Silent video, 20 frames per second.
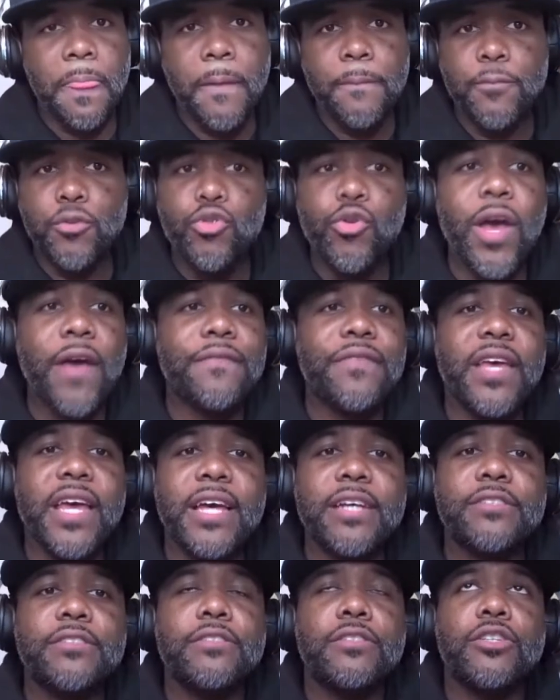You have to
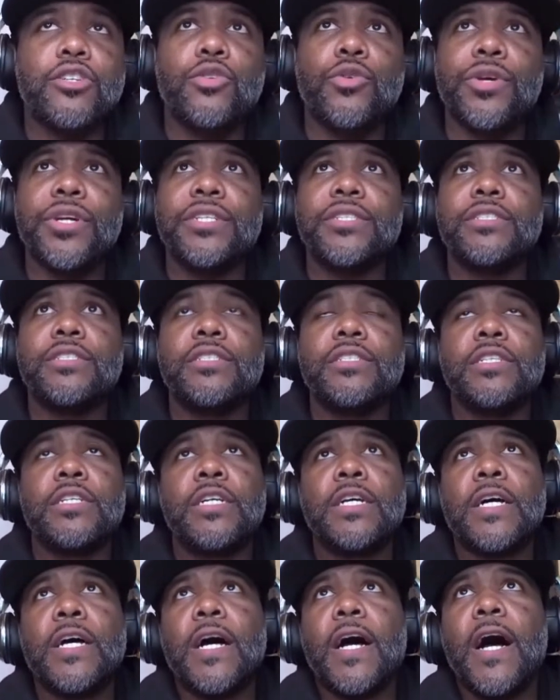answer to Chris.
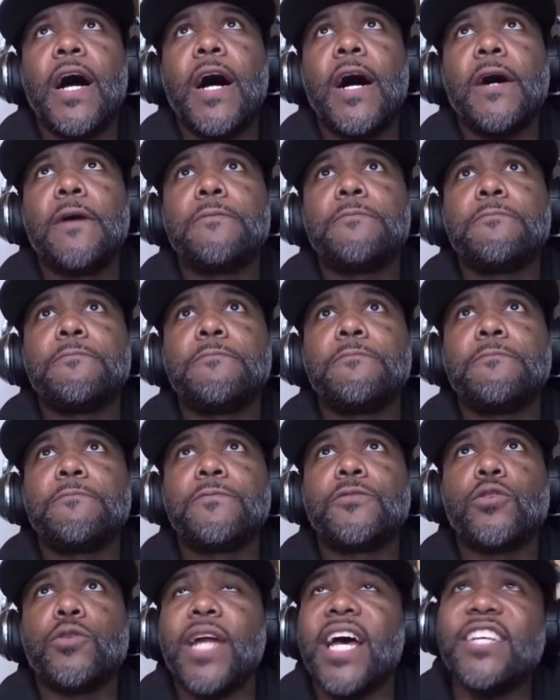
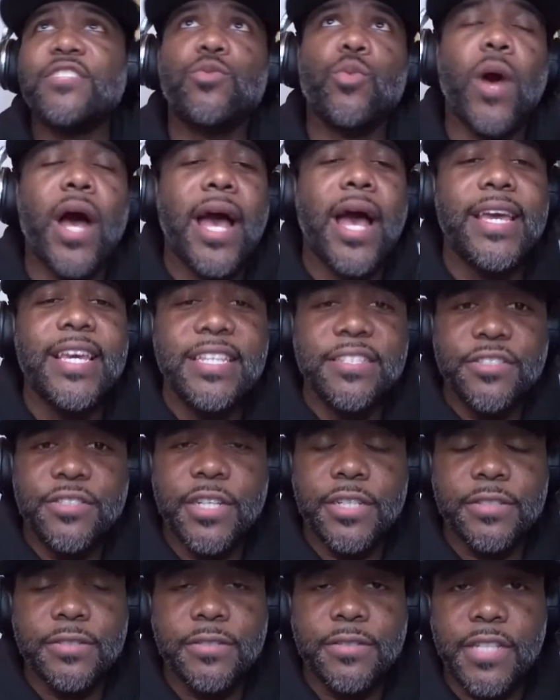So that's why he's
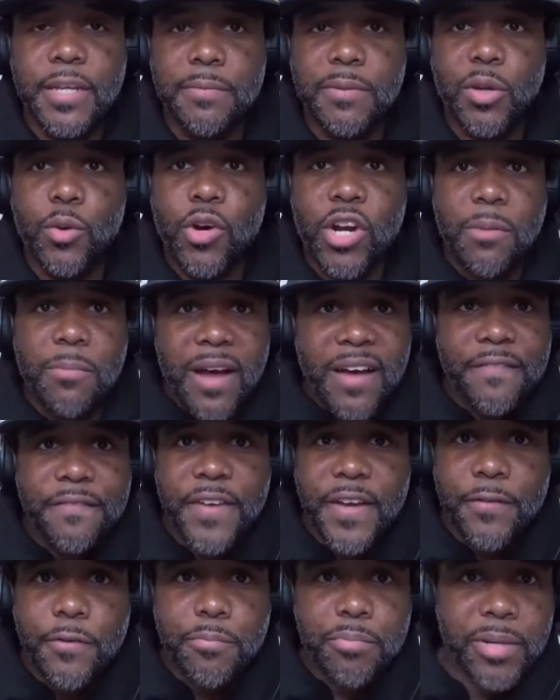just simply one of my
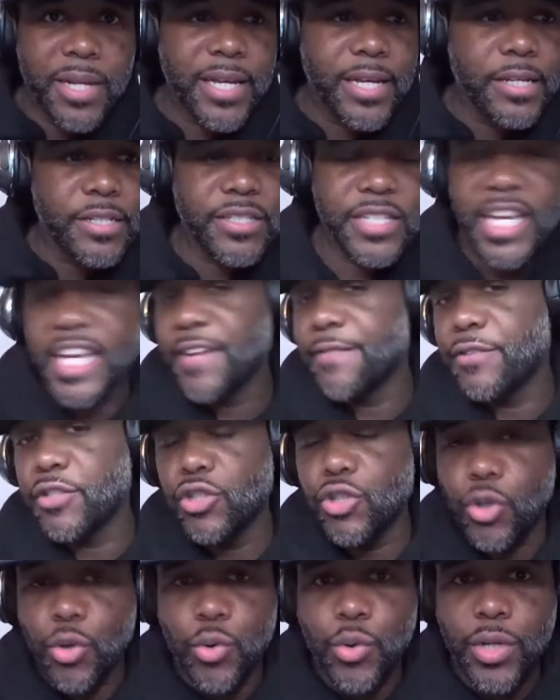favorite players to ever
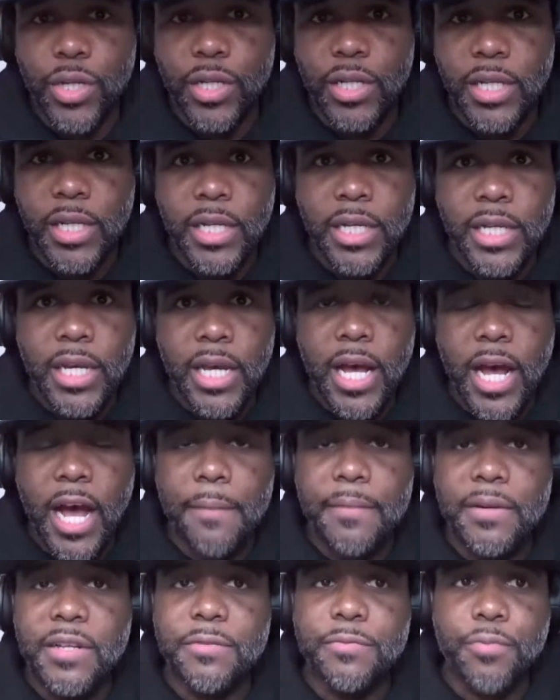do it.
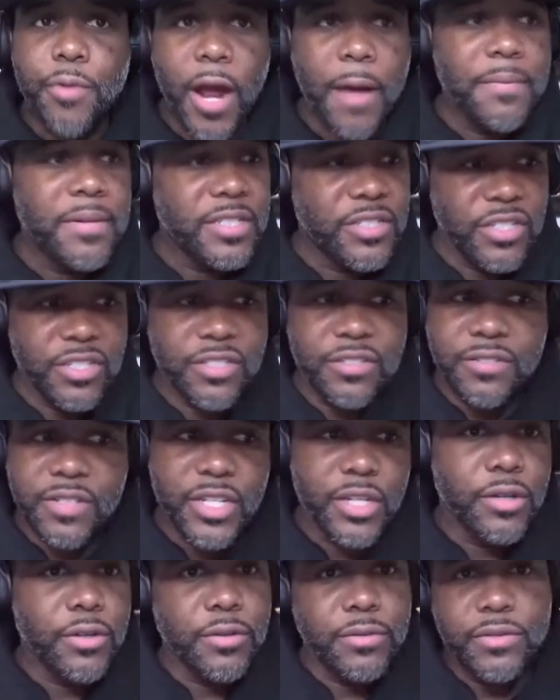It's probably just
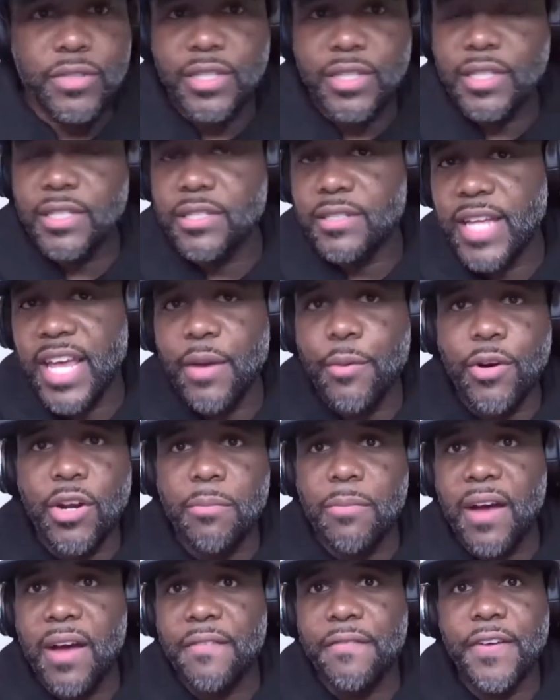still to this day one
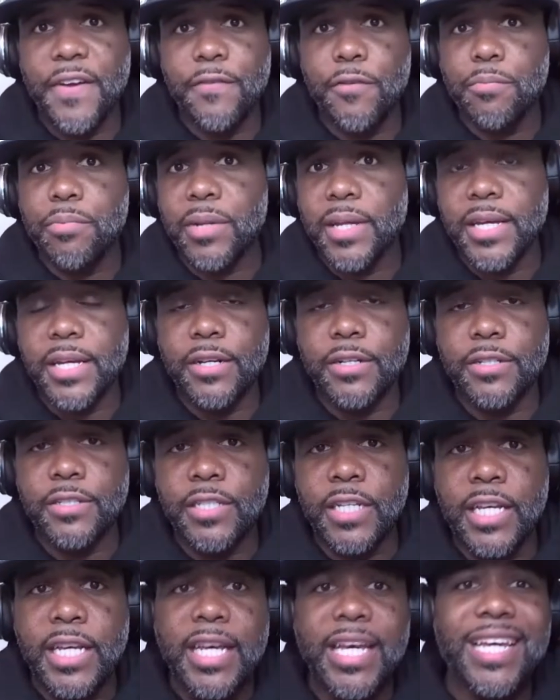of my favorite players
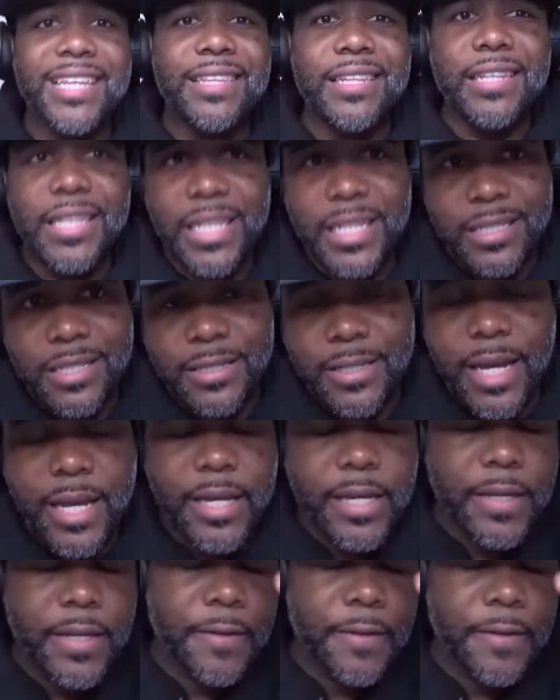in the league today.